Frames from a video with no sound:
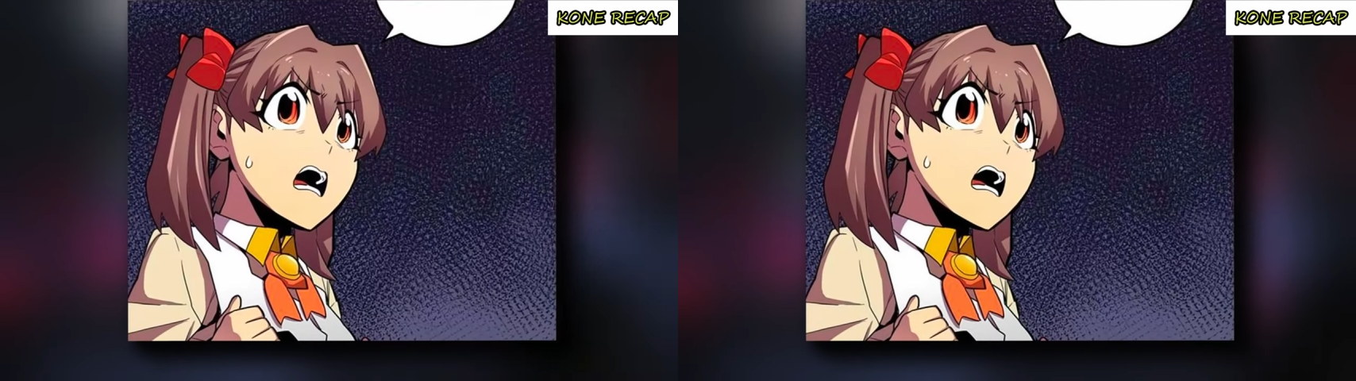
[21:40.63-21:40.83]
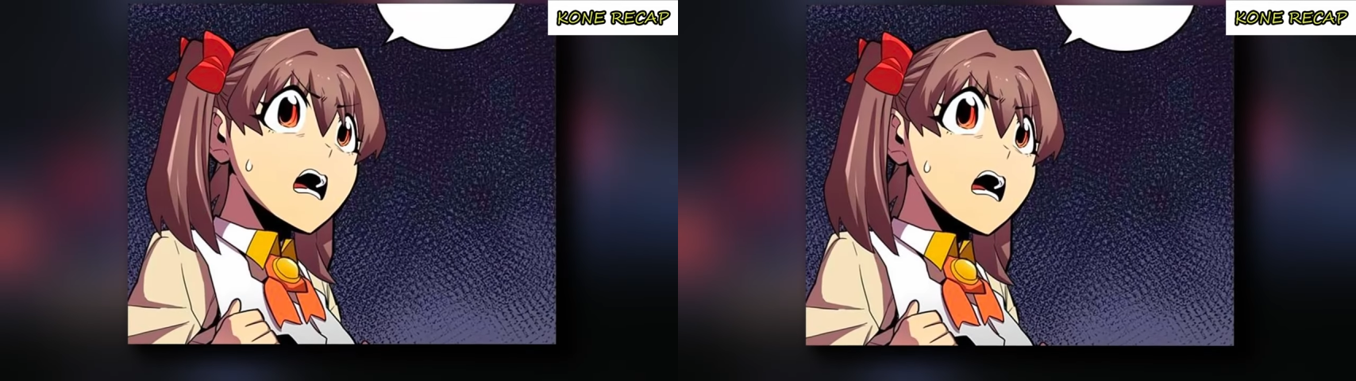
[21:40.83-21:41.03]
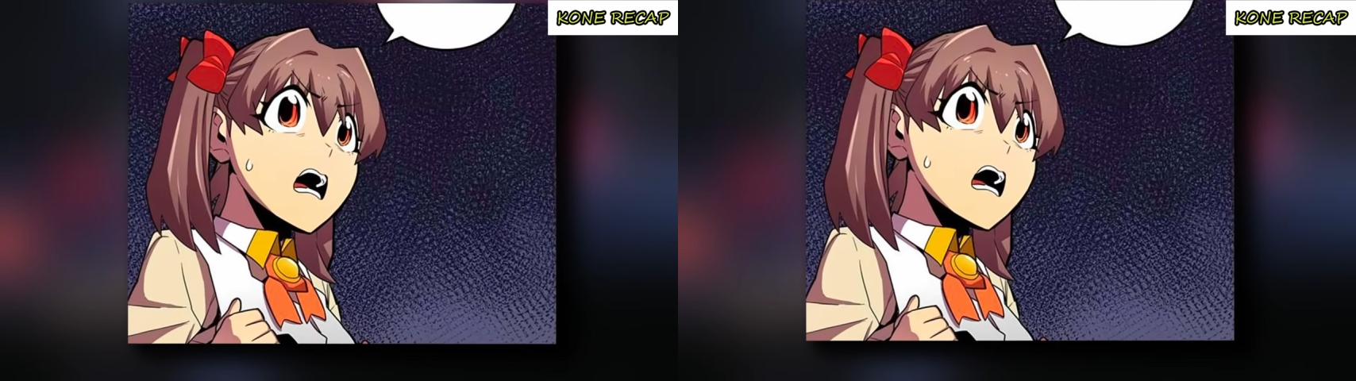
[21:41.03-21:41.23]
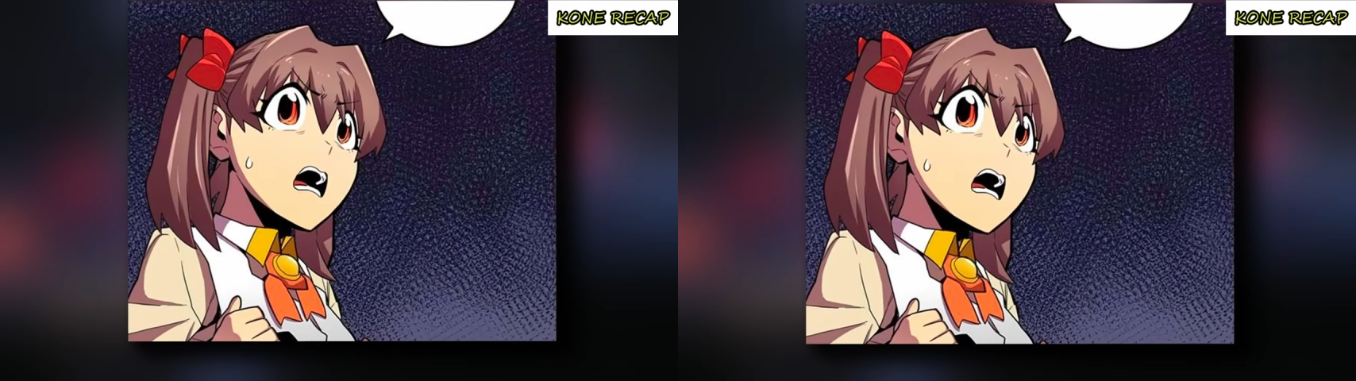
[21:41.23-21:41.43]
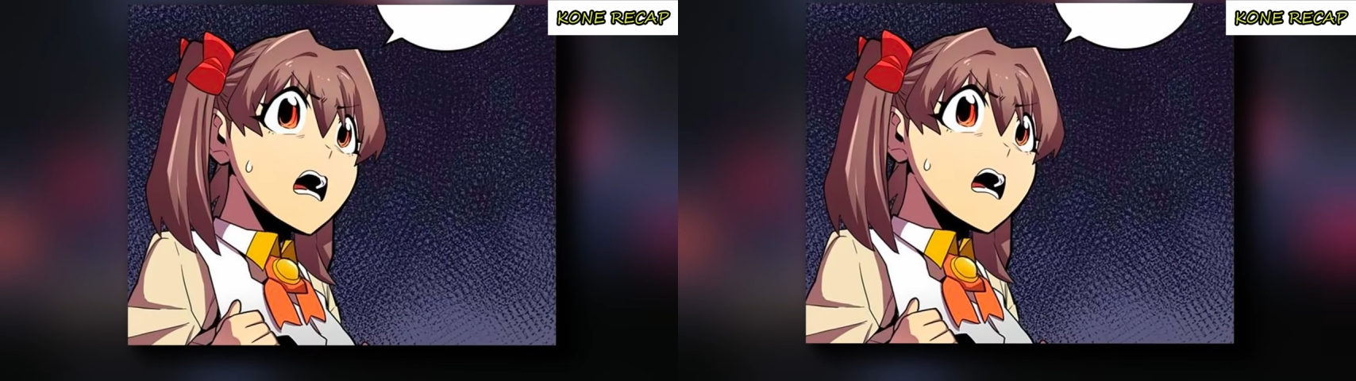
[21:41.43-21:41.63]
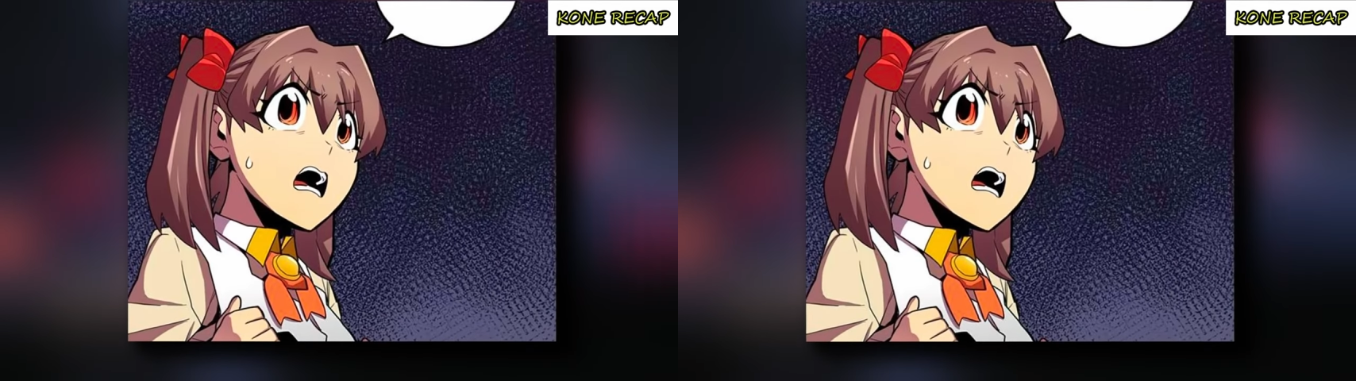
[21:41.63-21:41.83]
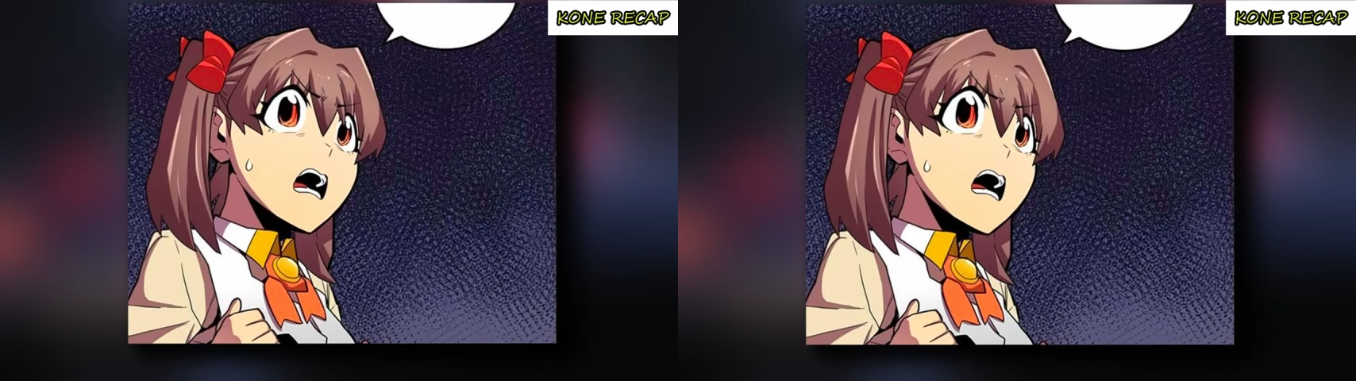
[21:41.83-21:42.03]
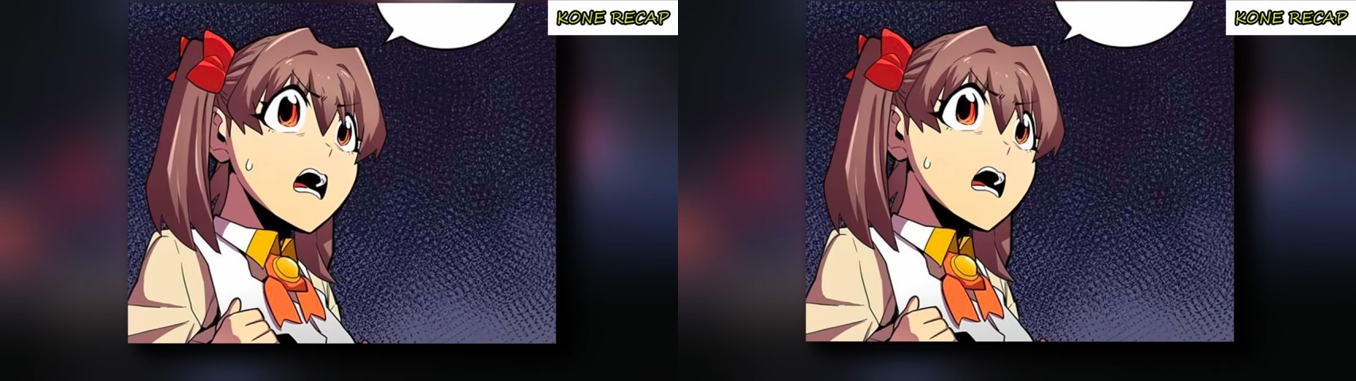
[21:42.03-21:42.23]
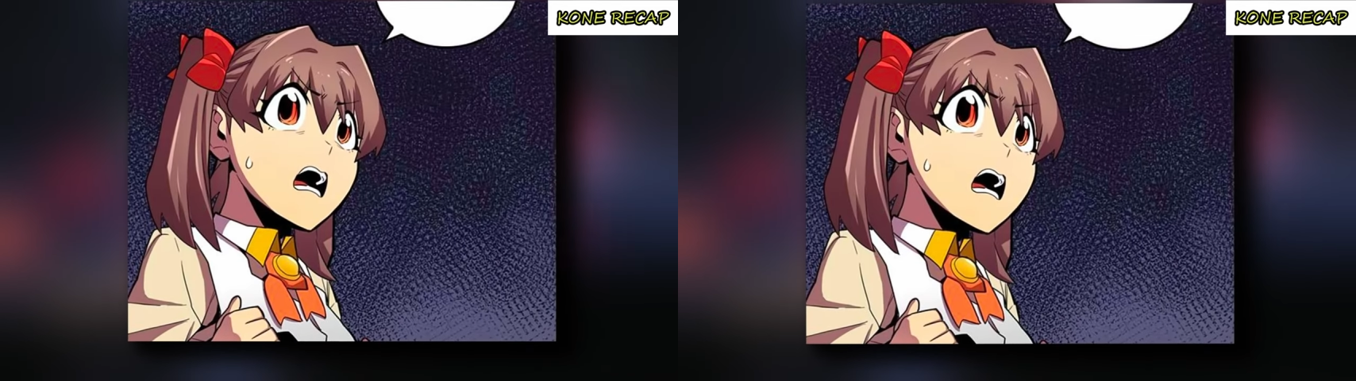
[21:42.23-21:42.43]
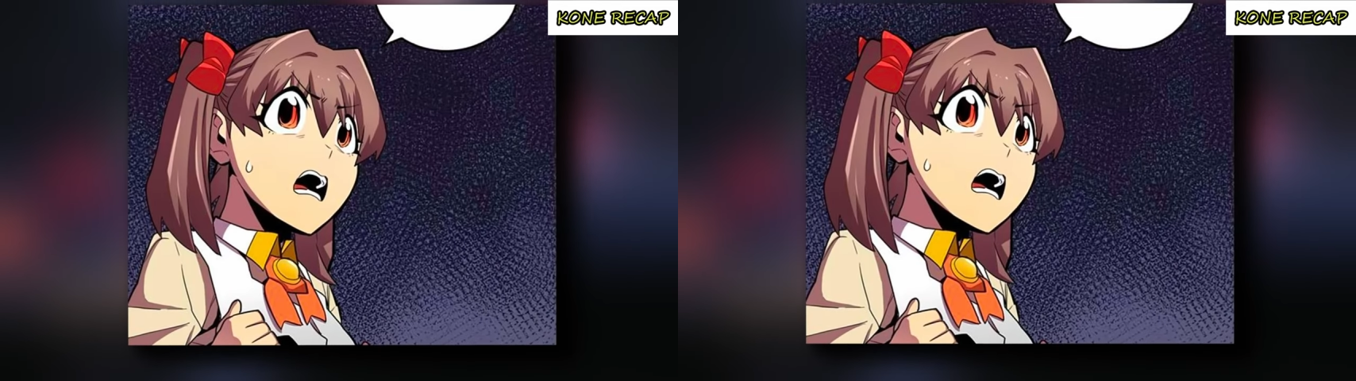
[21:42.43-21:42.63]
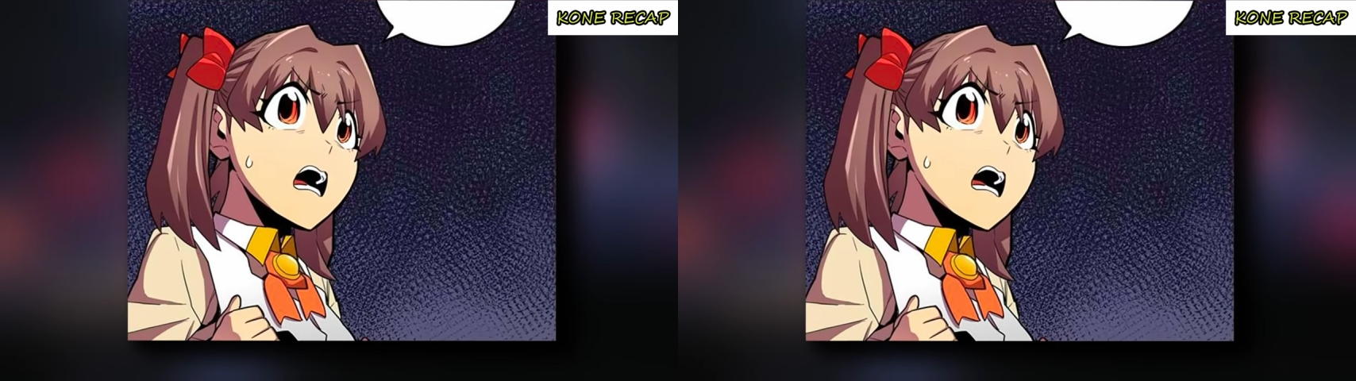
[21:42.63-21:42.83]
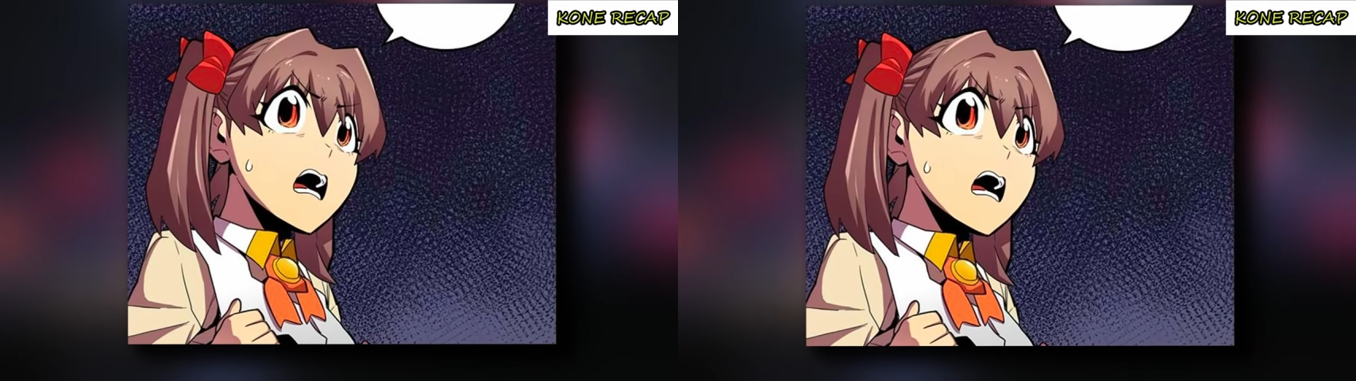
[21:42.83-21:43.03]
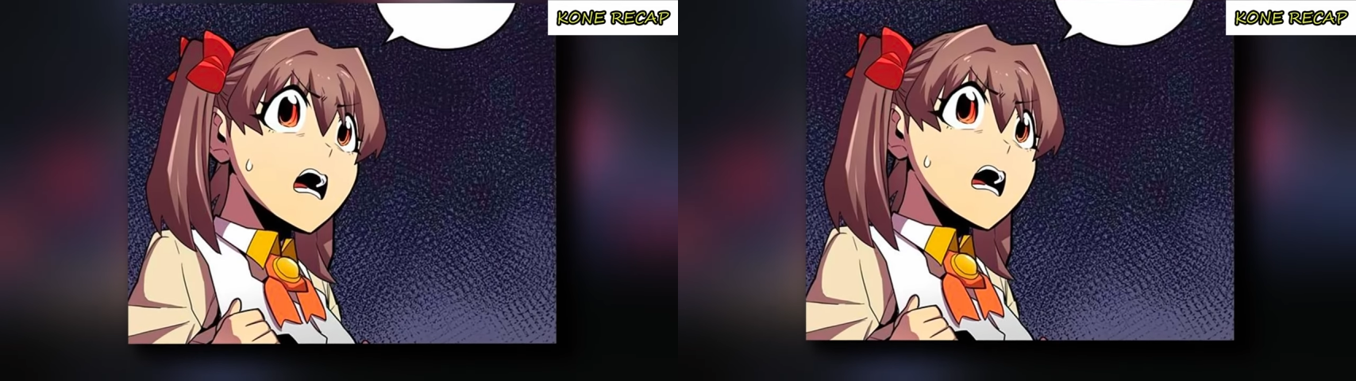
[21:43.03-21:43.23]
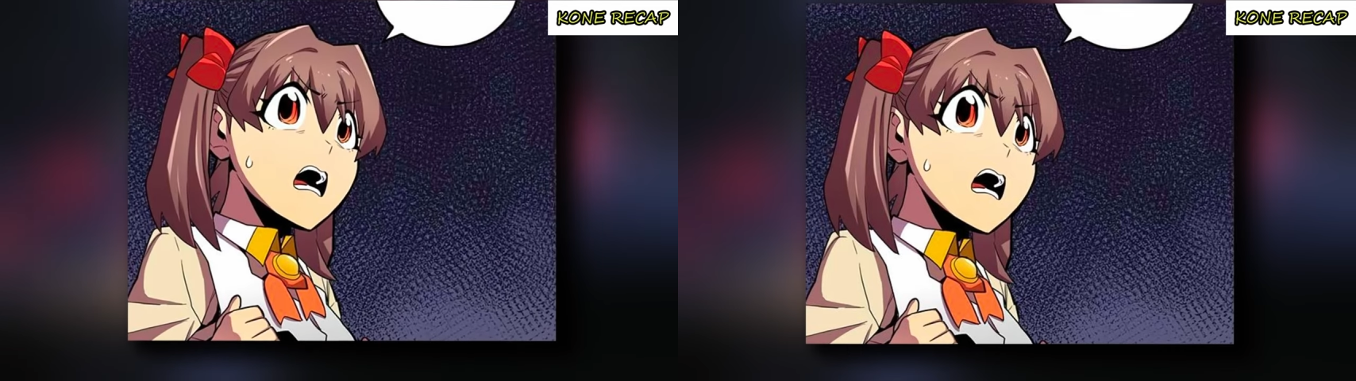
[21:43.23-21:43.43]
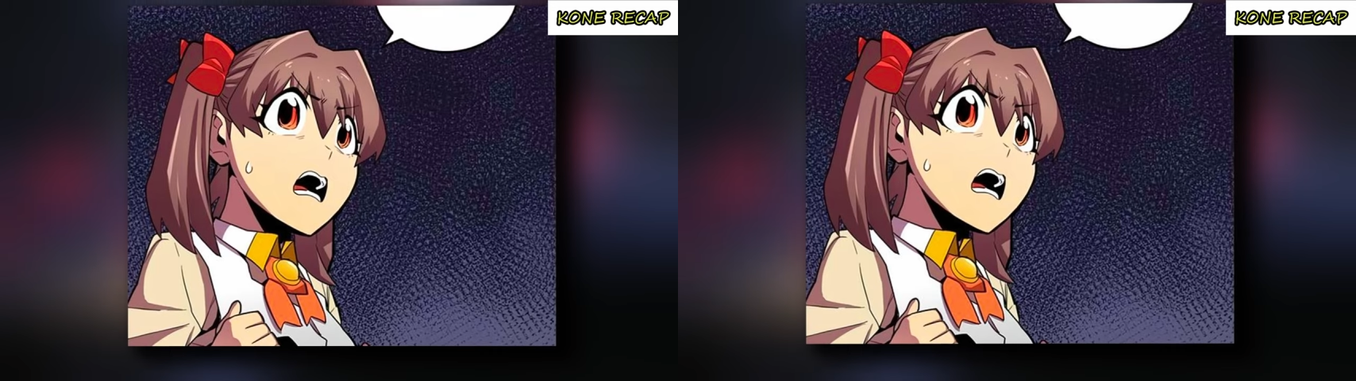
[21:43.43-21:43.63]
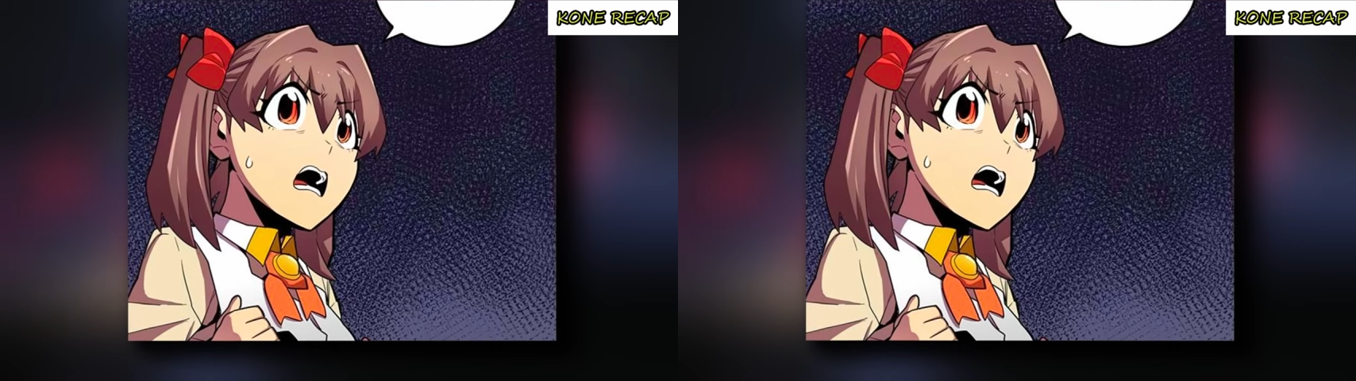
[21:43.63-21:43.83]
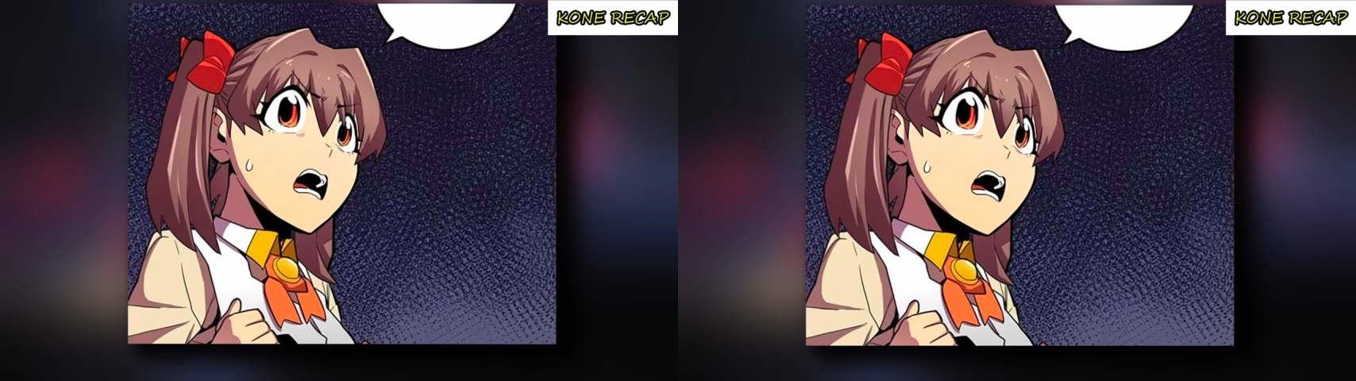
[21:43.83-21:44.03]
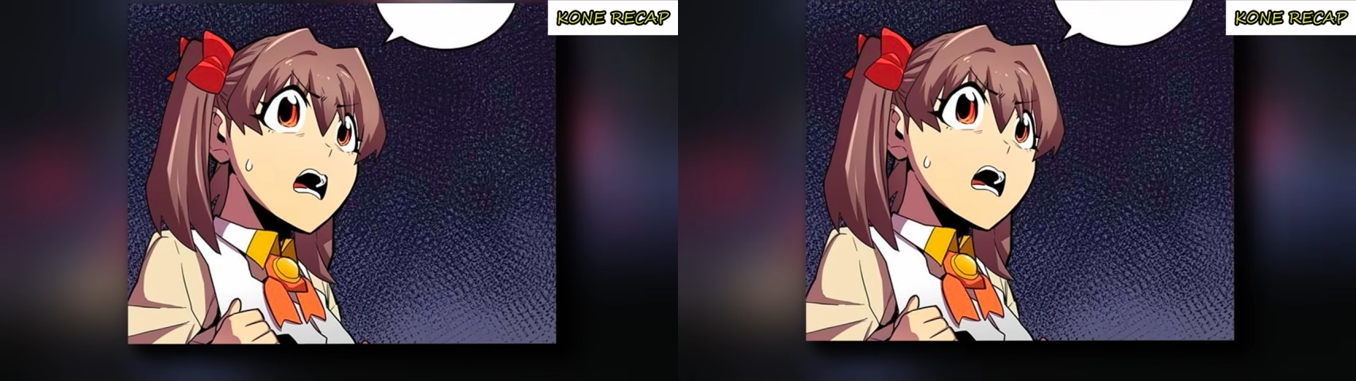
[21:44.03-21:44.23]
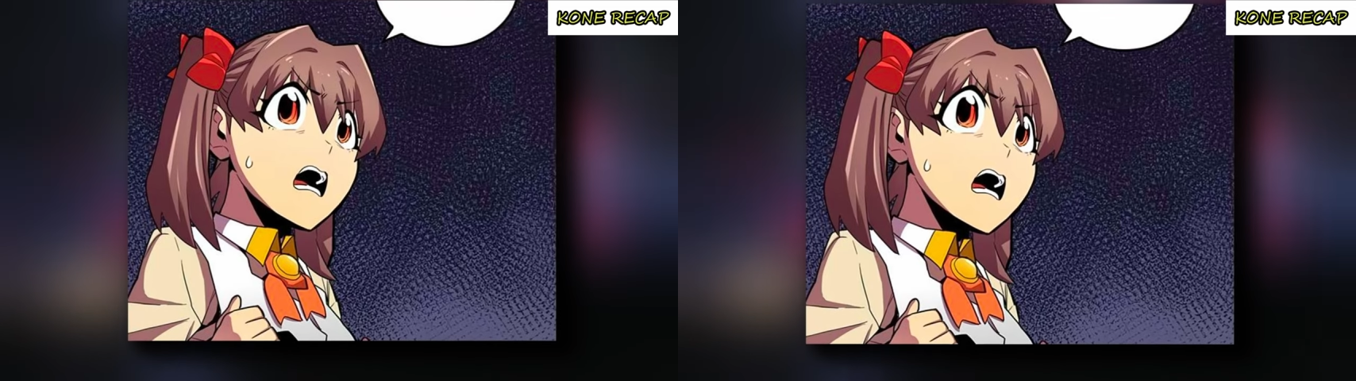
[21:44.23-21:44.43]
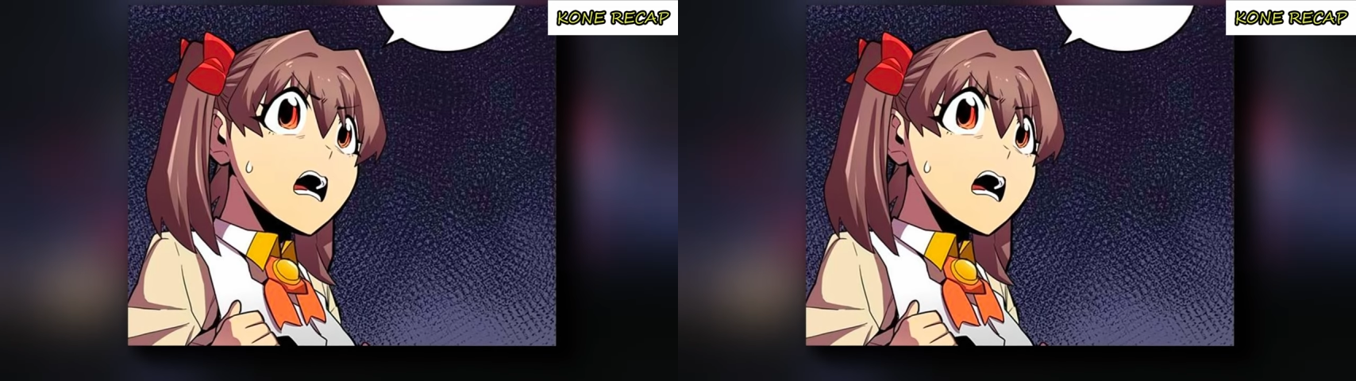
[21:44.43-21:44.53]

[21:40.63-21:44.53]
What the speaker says: (no speaker visible)